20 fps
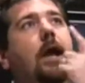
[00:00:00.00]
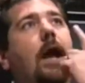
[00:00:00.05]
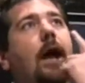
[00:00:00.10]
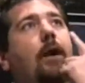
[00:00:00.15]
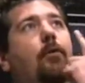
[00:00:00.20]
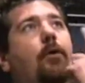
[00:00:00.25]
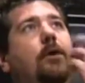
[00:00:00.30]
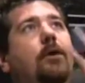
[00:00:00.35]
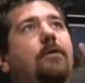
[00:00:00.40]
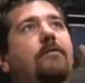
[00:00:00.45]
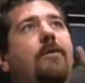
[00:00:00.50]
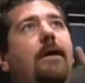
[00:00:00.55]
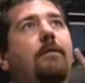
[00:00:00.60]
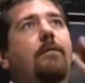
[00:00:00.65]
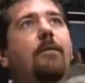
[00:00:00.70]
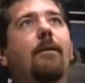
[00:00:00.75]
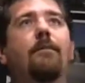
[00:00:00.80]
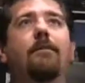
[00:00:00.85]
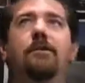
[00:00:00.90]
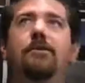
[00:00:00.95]
I wonder if I
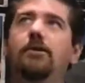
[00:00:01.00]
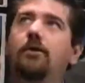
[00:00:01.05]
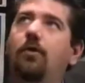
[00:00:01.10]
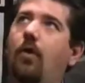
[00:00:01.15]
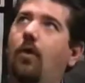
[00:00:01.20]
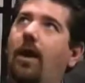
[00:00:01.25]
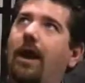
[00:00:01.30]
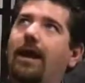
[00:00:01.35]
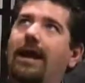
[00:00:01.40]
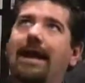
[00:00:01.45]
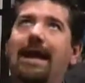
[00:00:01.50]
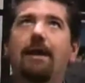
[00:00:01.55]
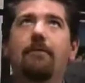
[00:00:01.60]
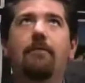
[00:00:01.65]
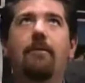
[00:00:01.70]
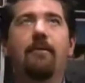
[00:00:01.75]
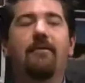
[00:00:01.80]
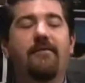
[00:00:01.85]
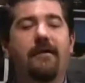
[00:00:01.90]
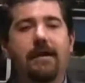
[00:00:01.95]
remember to, oh, I can't
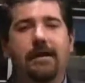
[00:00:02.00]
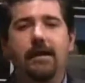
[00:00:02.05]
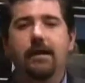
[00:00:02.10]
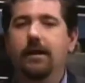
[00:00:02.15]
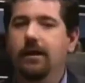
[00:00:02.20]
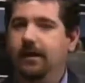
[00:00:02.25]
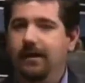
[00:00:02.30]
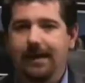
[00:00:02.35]
remember if I did.